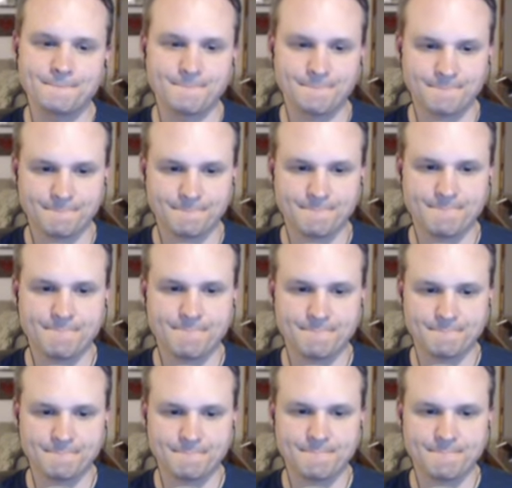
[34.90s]

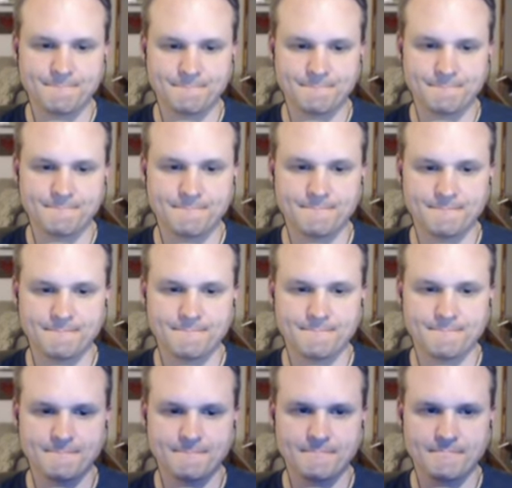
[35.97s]

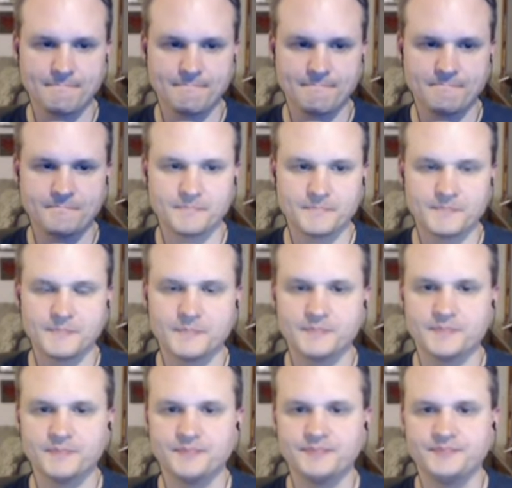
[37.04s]

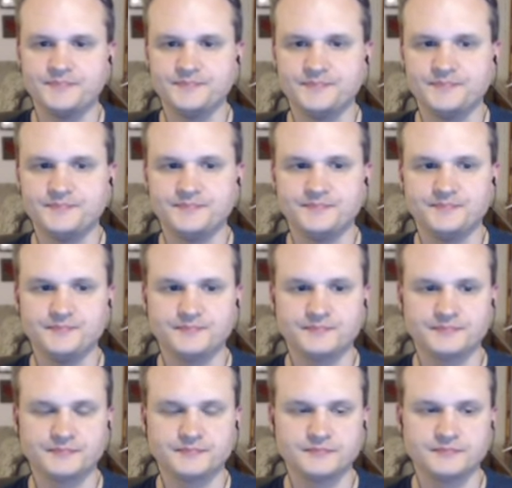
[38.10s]

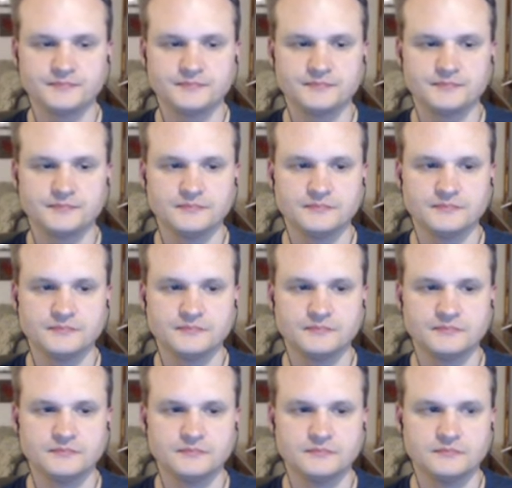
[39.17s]

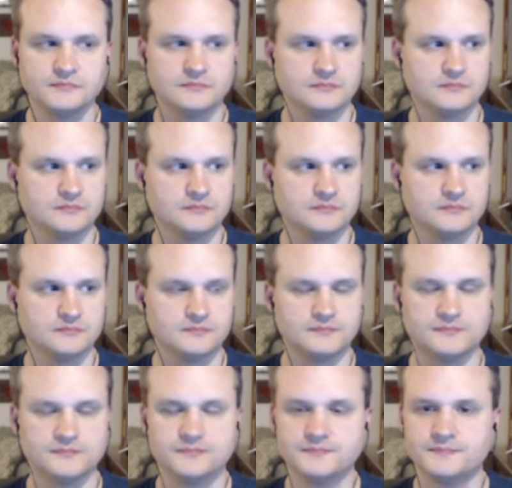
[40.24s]

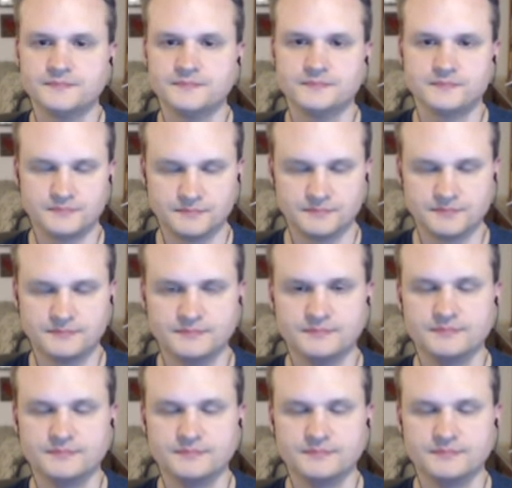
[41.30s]
This person isn't speaking.